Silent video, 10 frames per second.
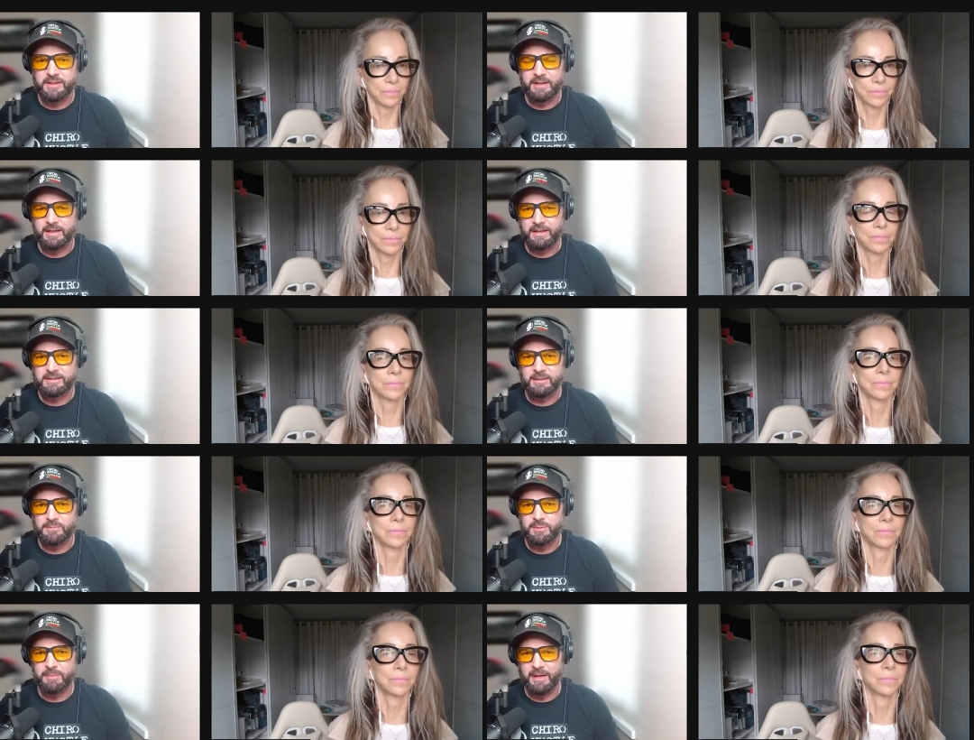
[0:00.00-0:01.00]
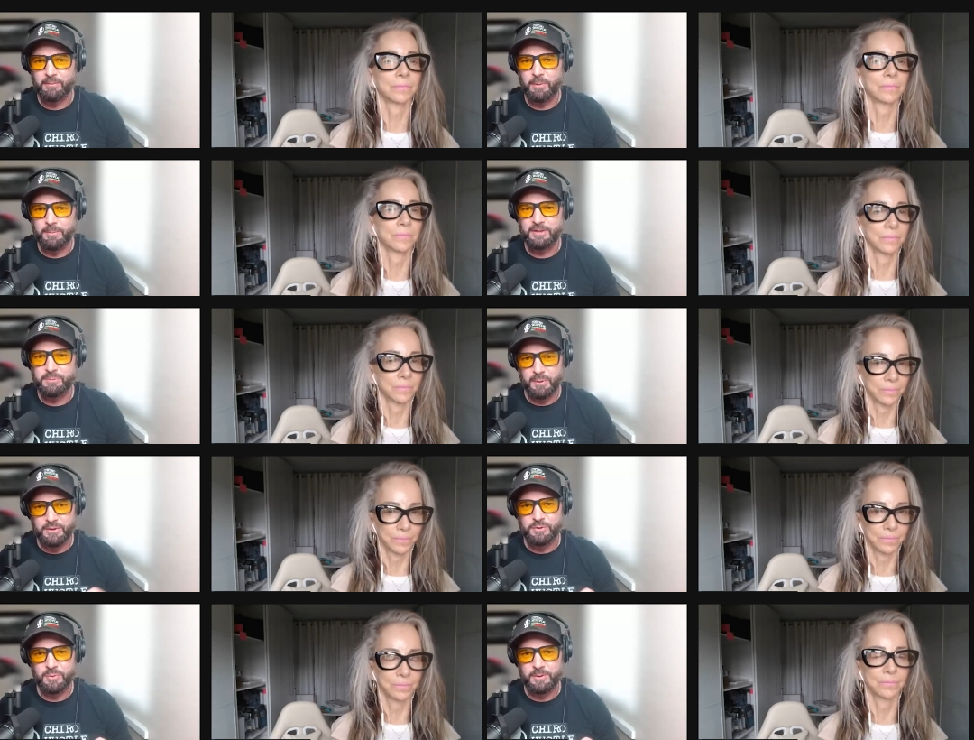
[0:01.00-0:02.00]
Speaker 1: it connects them to man or woman, the
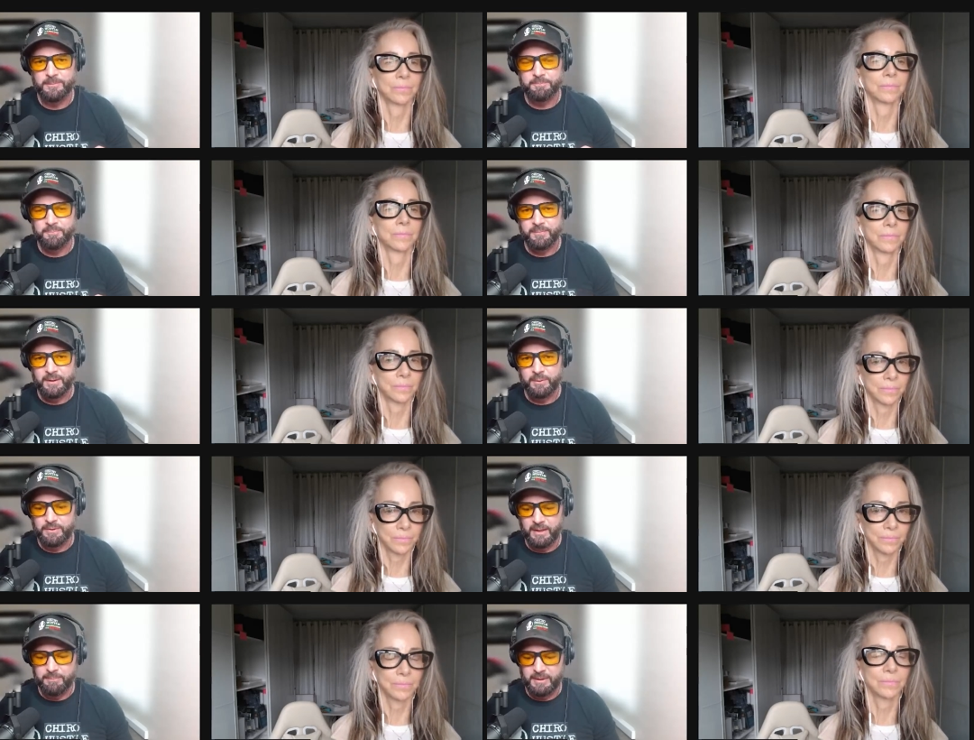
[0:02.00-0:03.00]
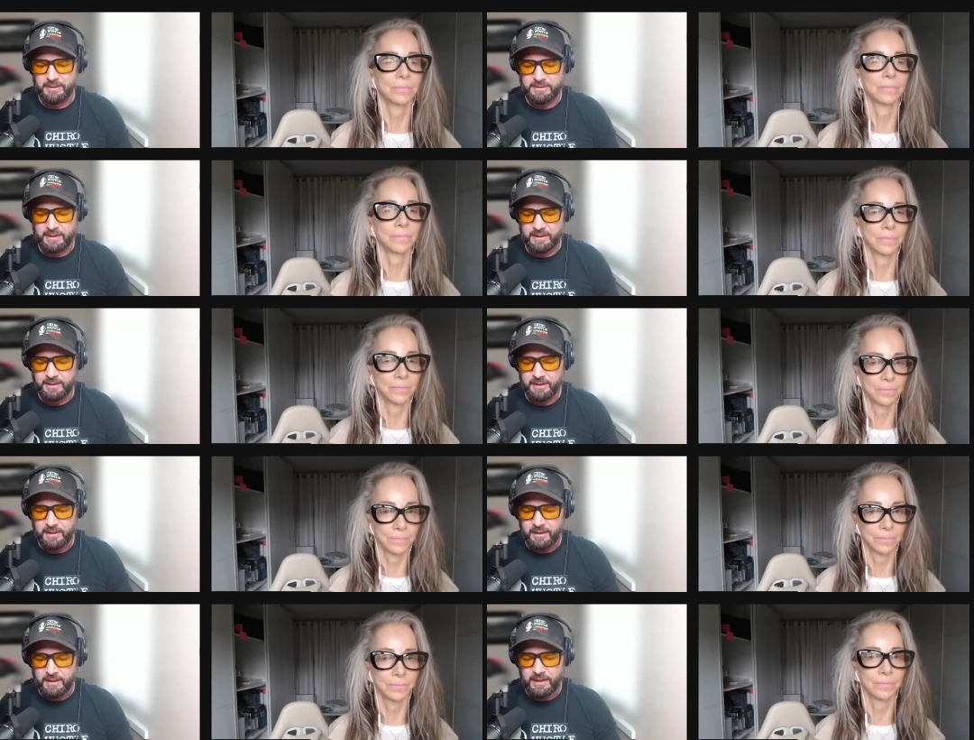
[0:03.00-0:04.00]
spiritual. with that being said,
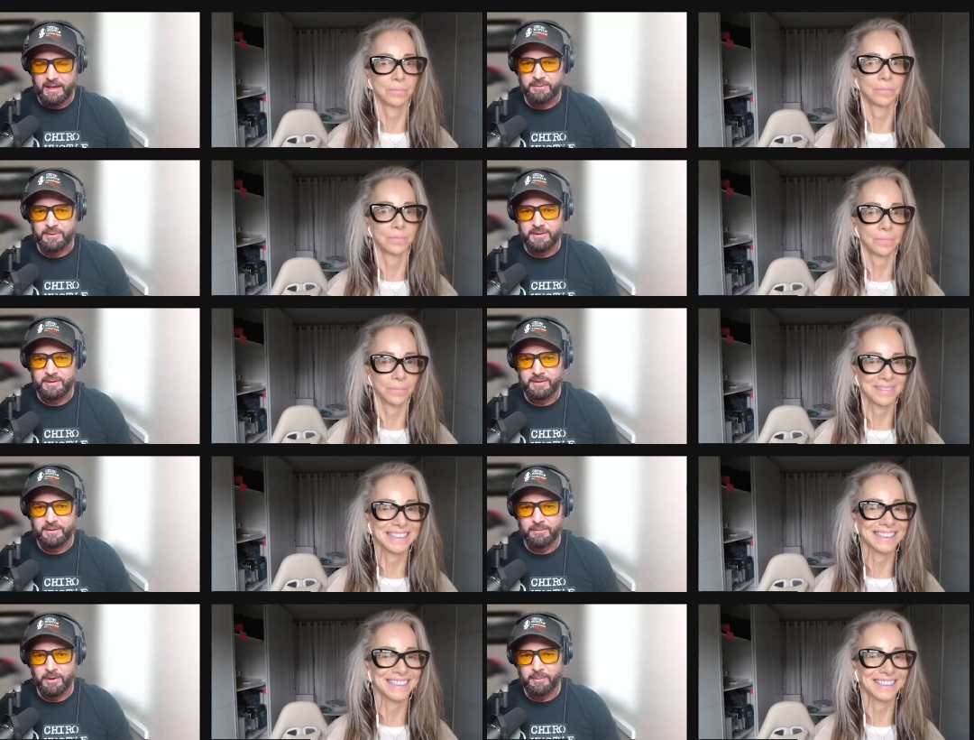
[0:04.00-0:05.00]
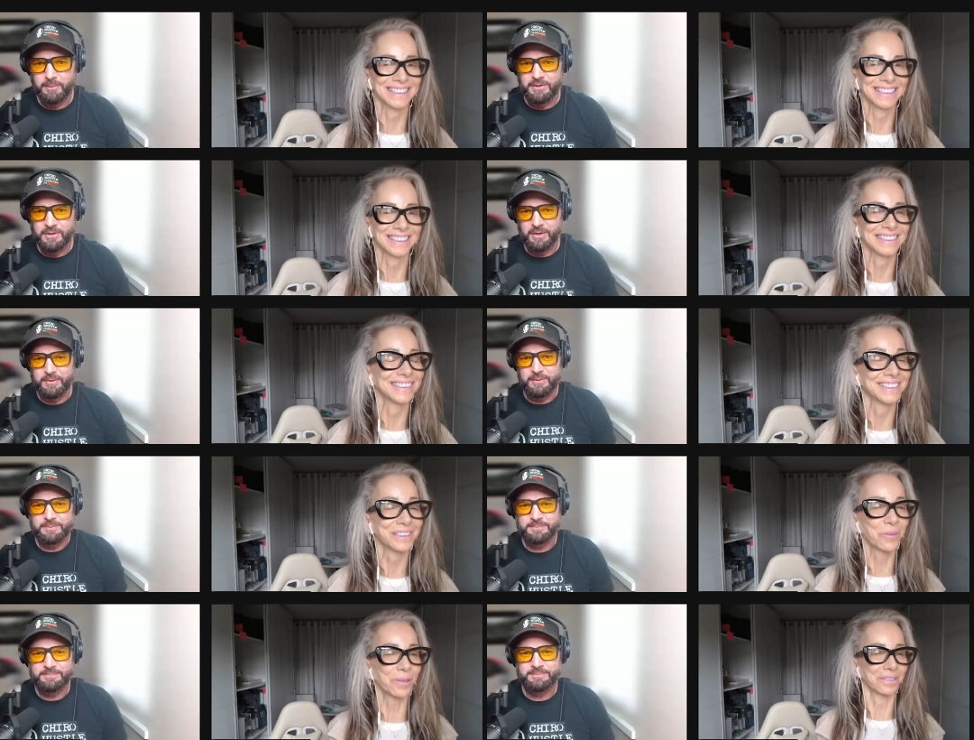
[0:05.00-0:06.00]
Catharine, welcome to the show.
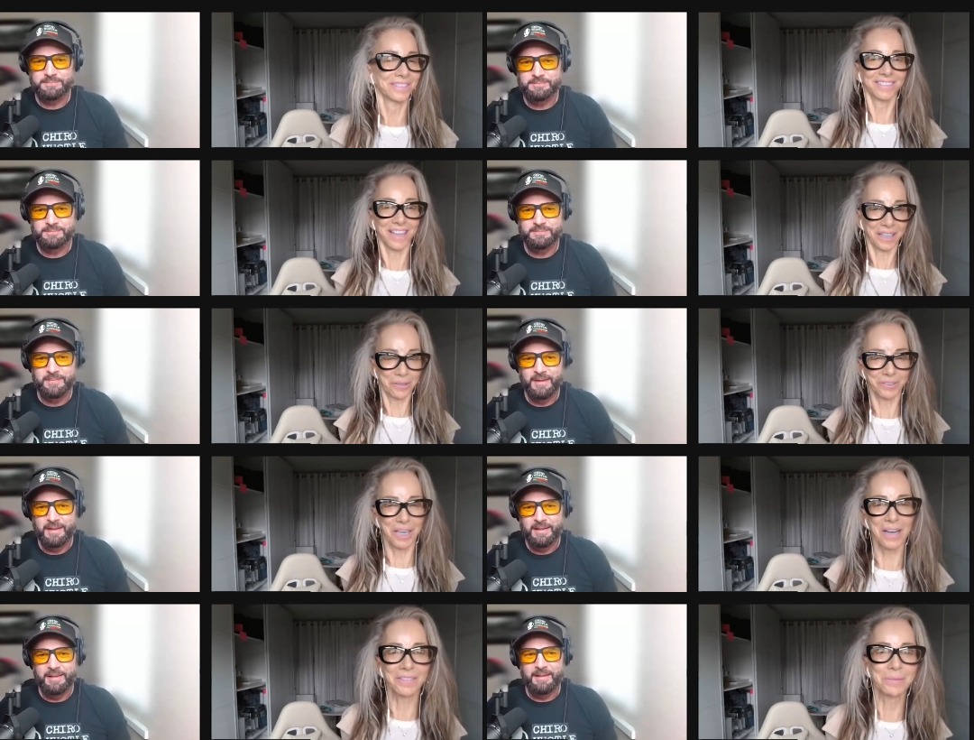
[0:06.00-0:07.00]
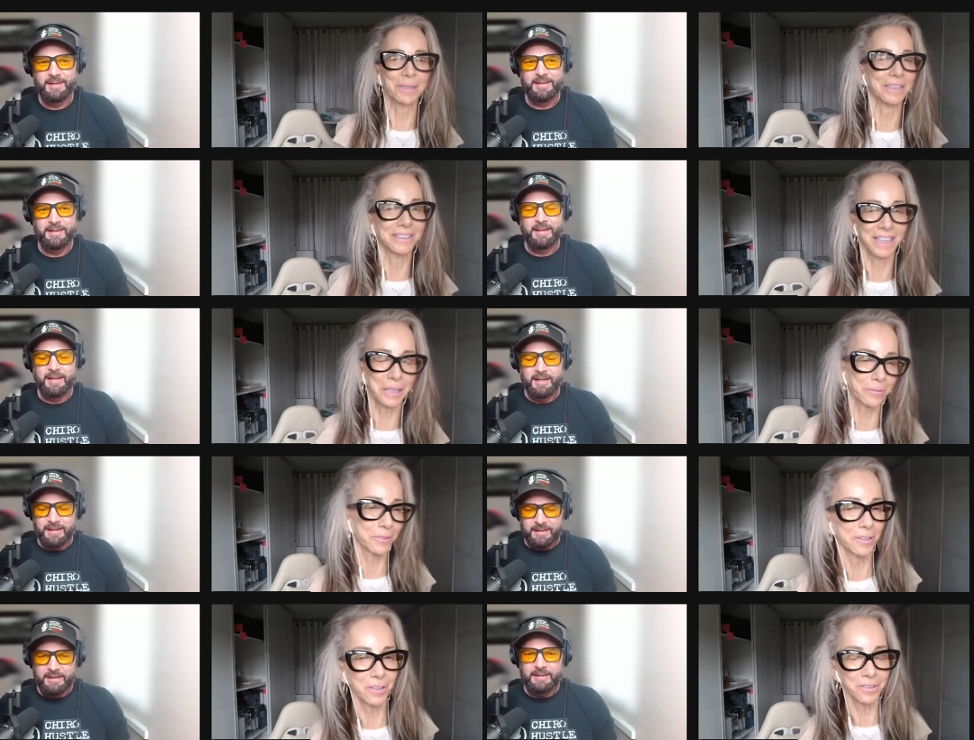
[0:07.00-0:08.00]
Speaker 2: Hello. Thank you for having me, and thank you
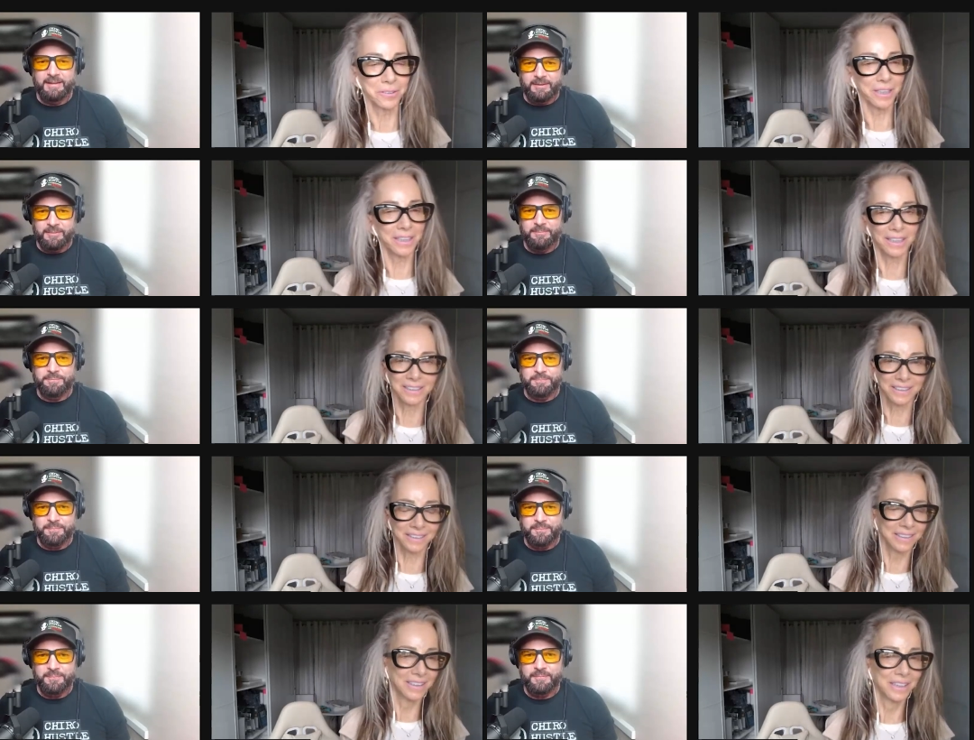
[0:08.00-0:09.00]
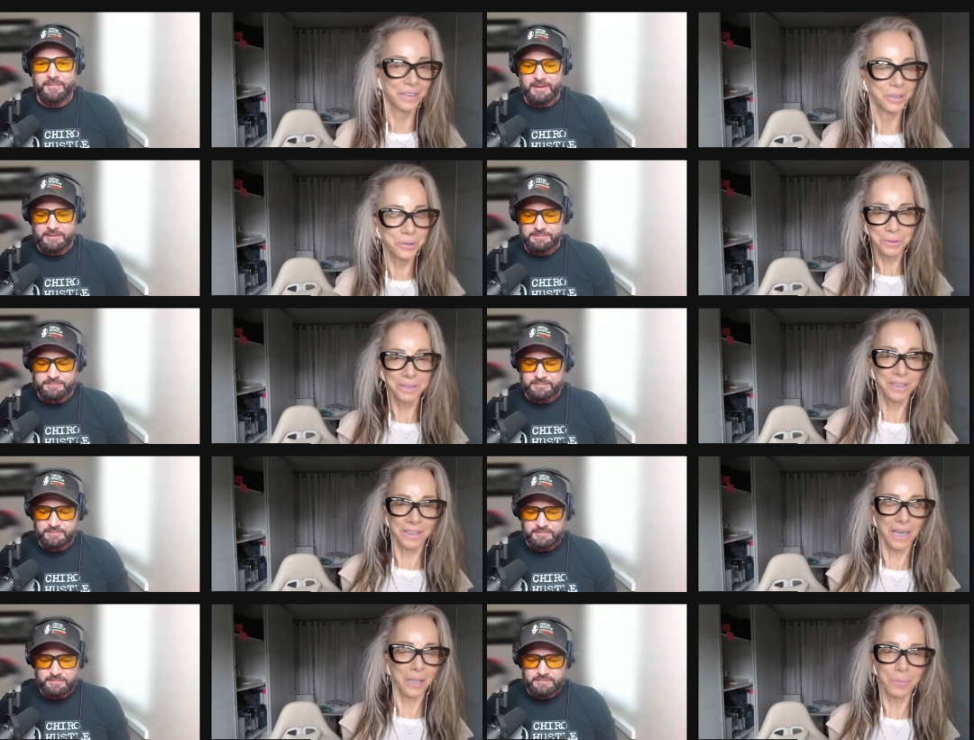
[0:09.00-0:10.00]
for all the great things that you and
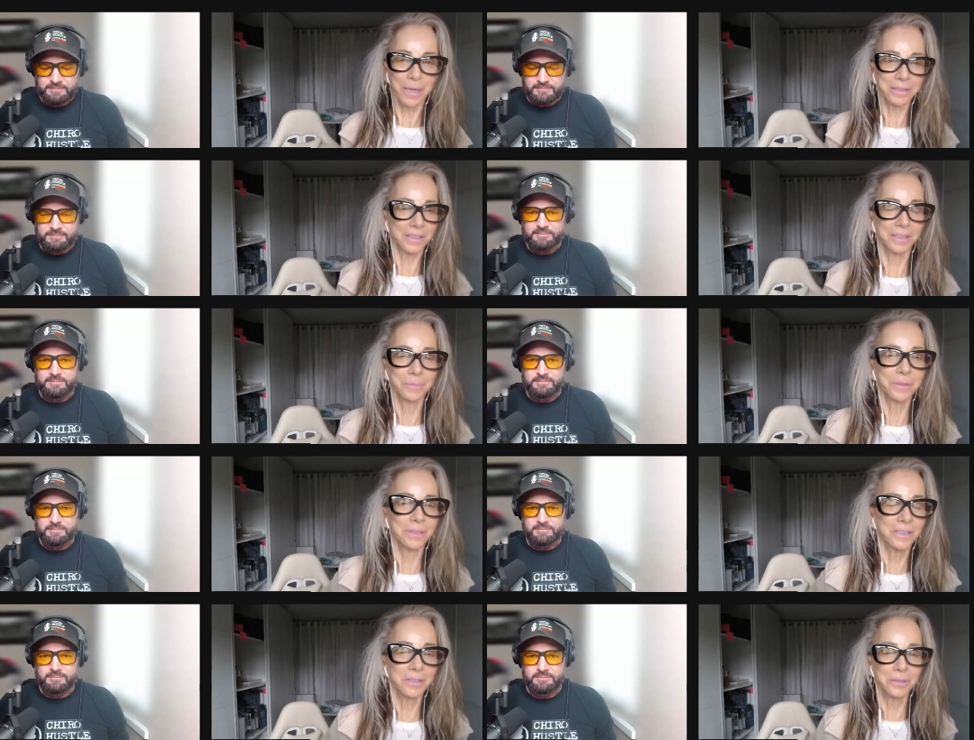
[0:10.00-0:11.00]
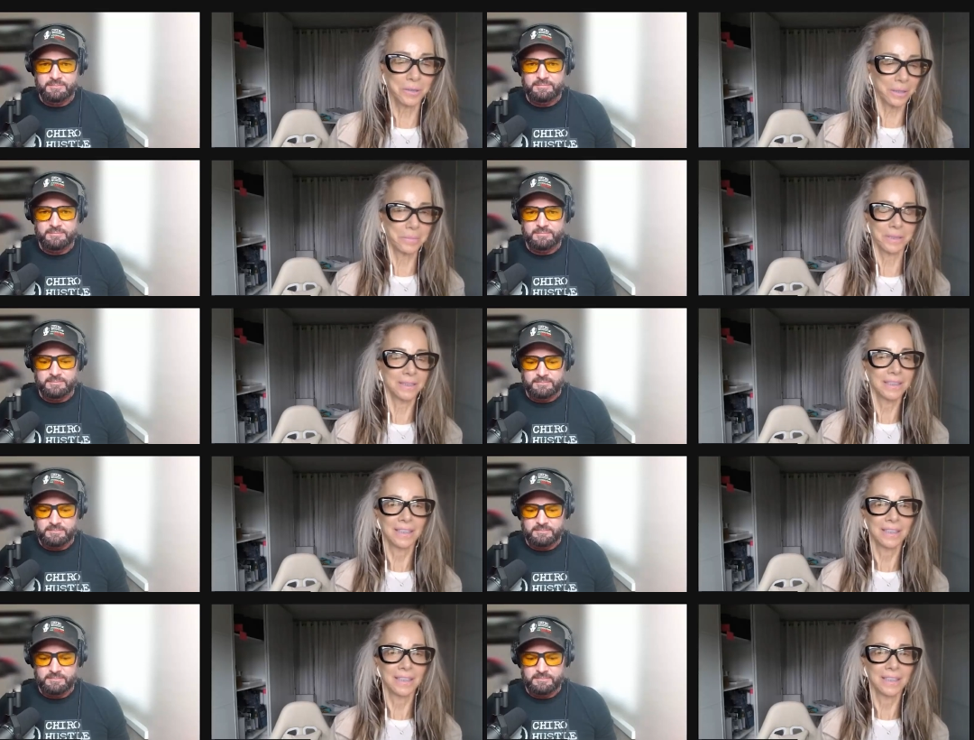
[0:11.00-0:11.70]
the chiropractic community do. I'm a